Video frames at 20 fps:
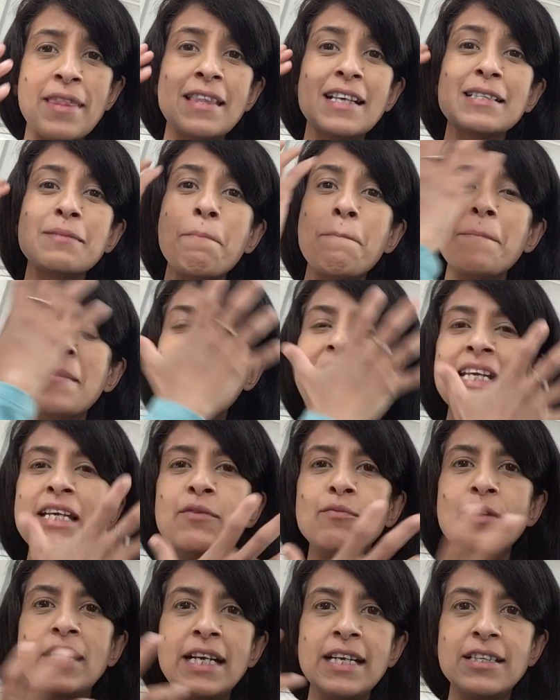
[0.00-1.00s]
There's many
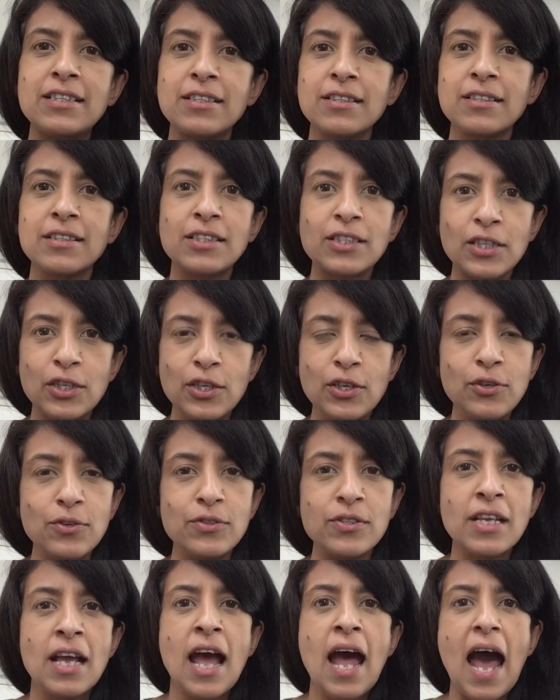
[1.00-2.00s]
regions
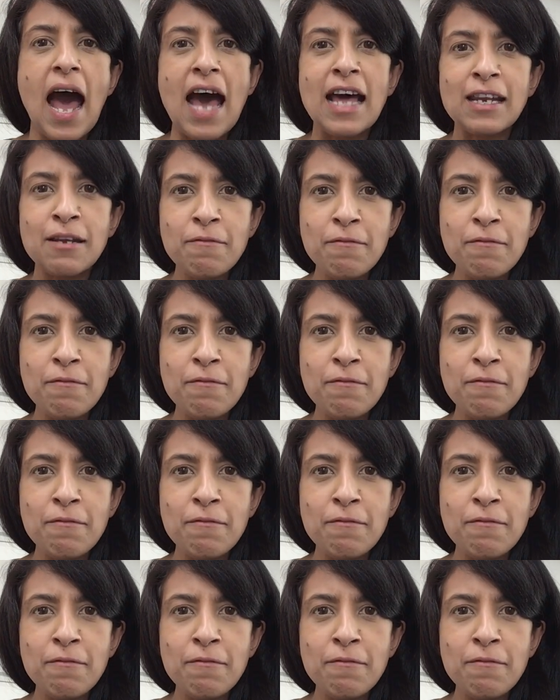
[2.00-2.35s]
used, and in